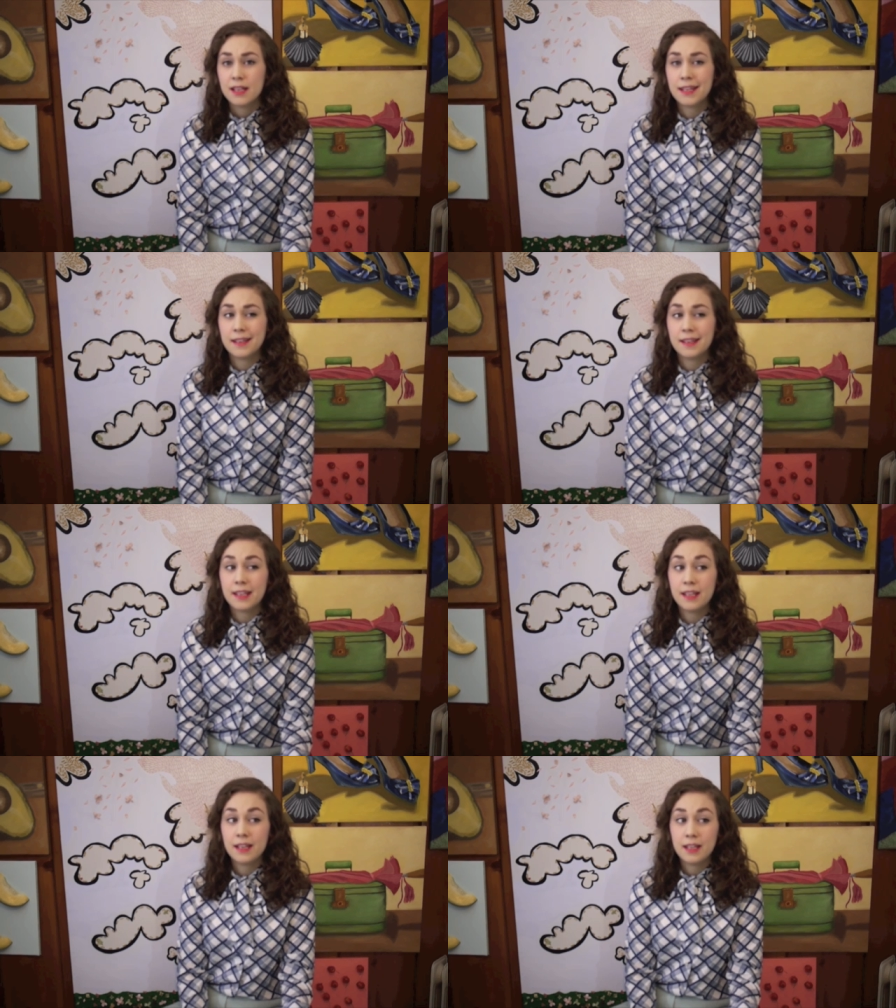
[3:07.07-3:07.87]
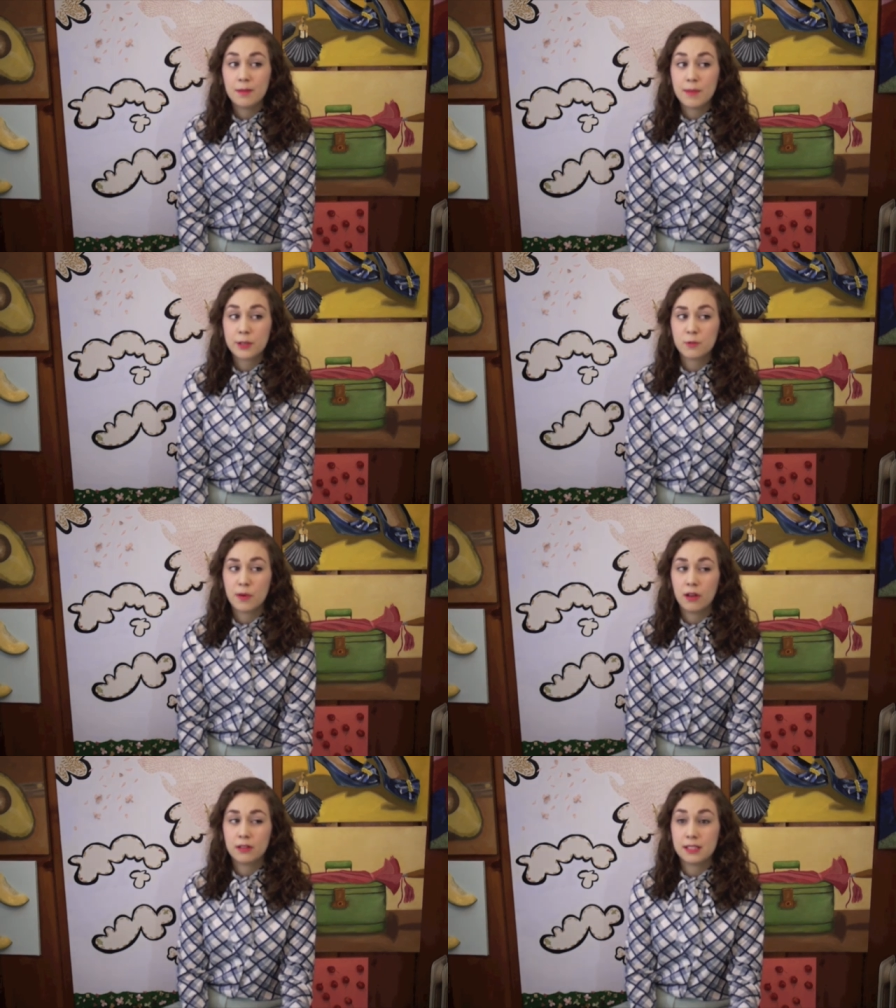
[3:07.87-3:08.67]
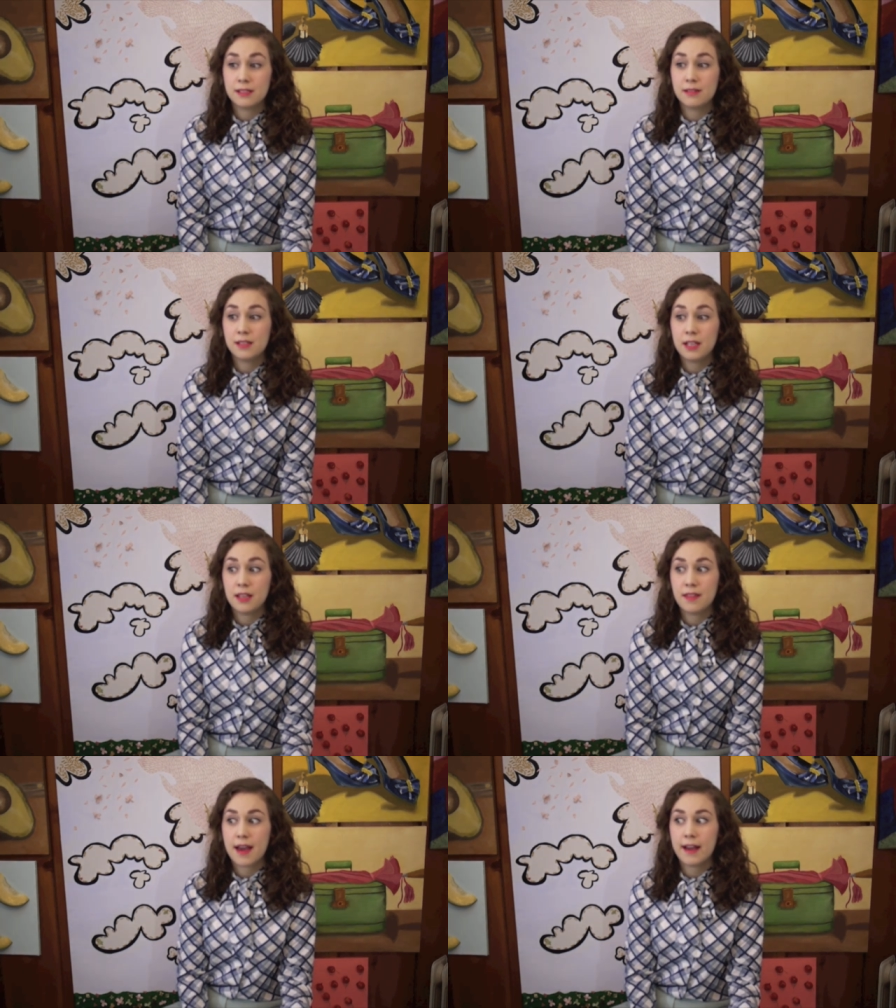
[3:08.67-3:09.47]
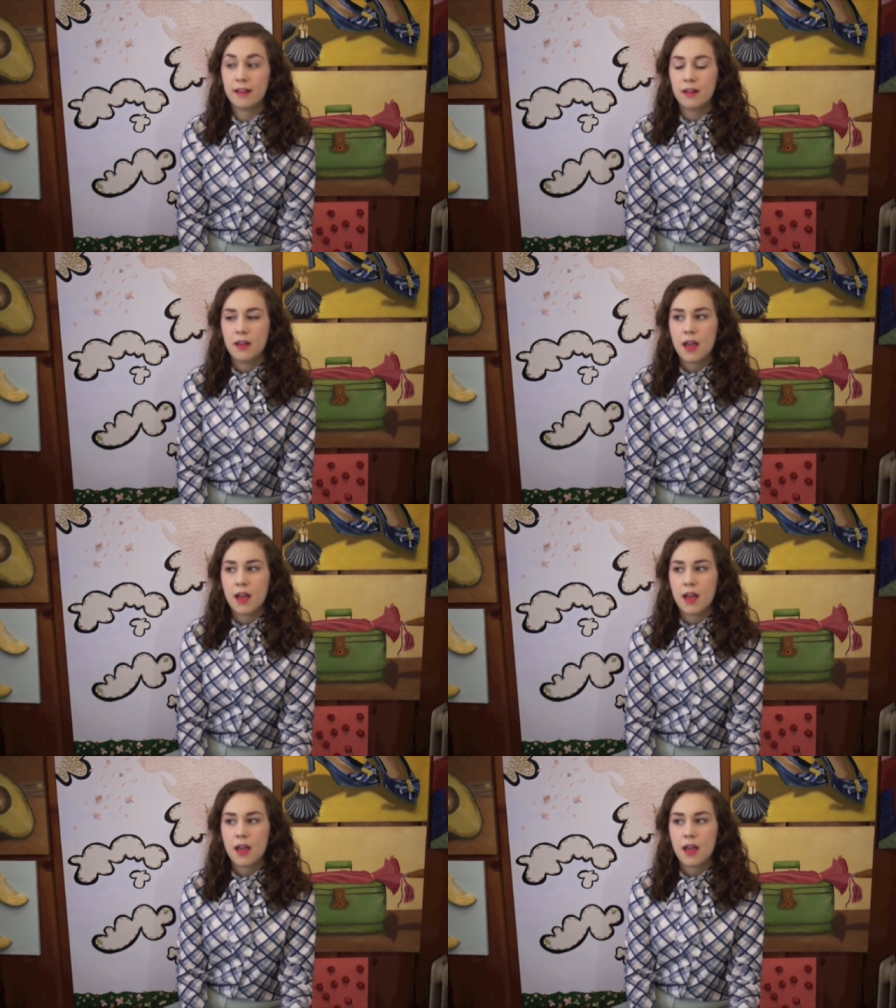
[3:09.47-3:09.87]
in any metropolitan city that